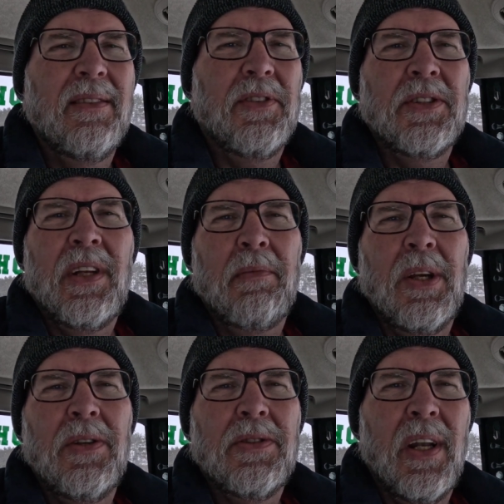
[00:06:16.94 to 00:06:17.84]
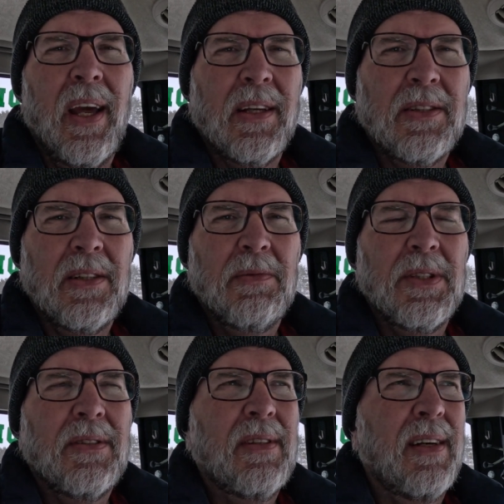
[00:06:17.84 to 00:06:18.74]
First time I used it actually
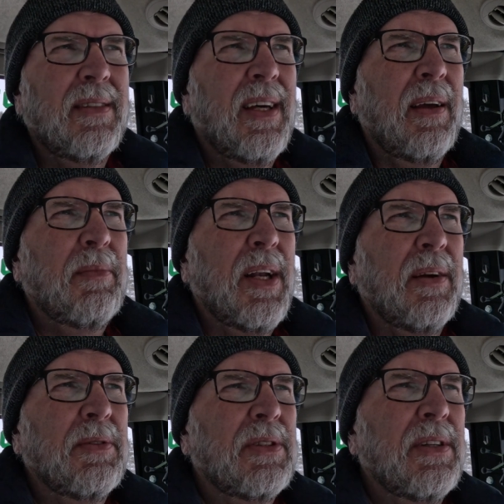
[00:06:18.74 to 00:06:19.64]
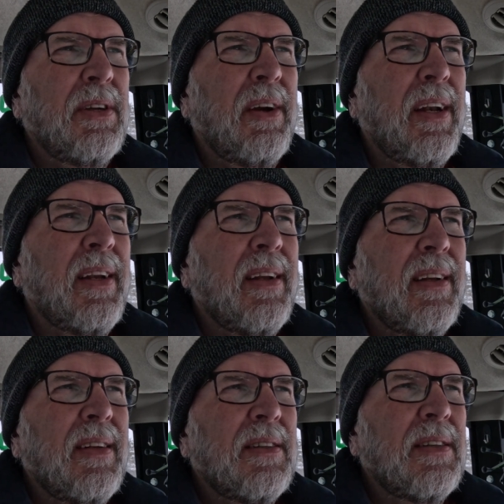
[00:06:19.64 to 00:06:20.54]
was a time that I was clearing
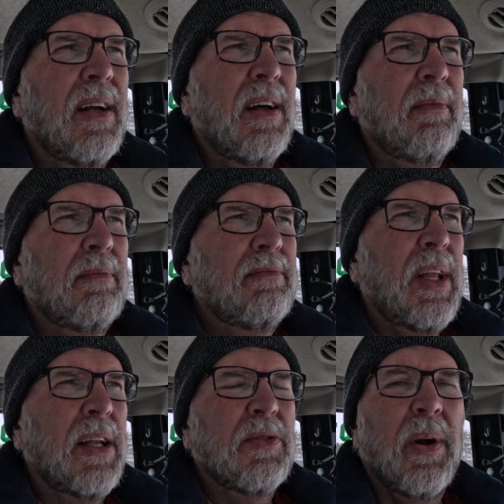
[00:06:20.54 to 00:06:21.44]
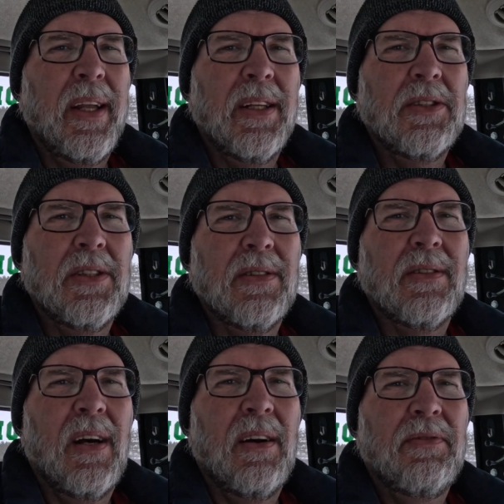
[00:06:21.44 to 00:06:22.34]
up that 20
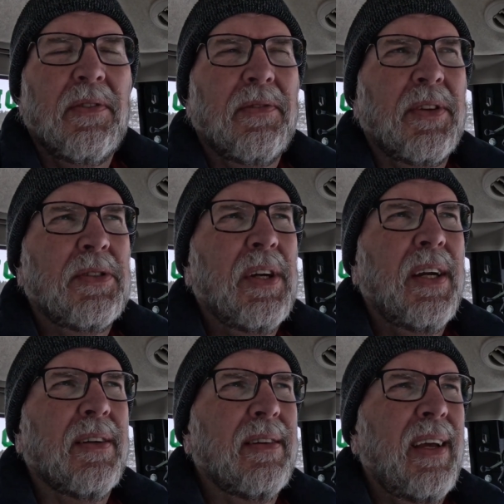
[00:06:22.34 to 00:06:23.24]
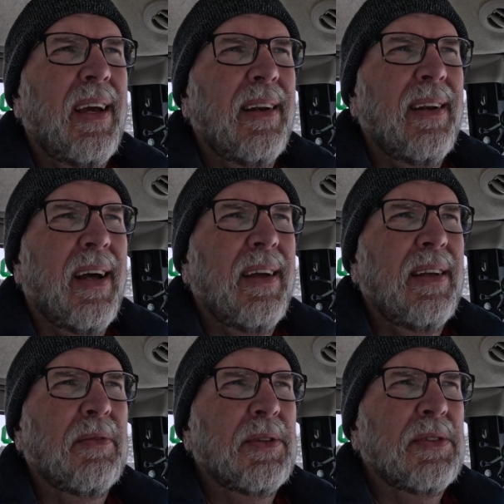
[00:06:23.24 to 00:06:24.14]
inches off of the trail, and
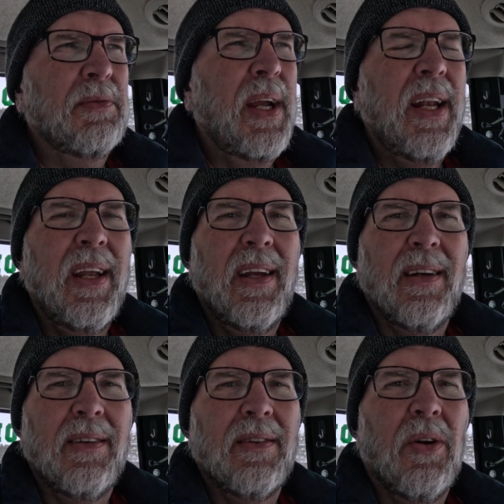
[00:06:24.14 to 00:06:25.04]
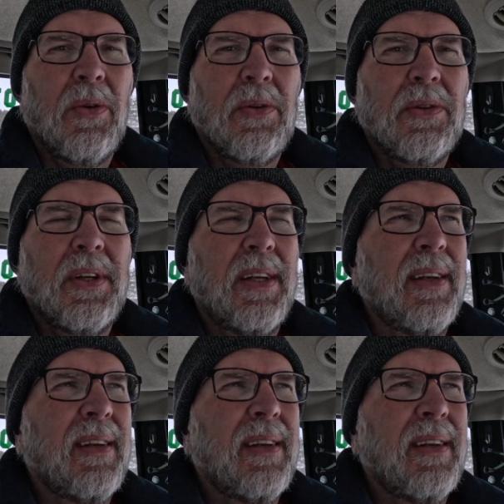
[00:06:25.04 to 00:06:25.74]
it was raining and cold, and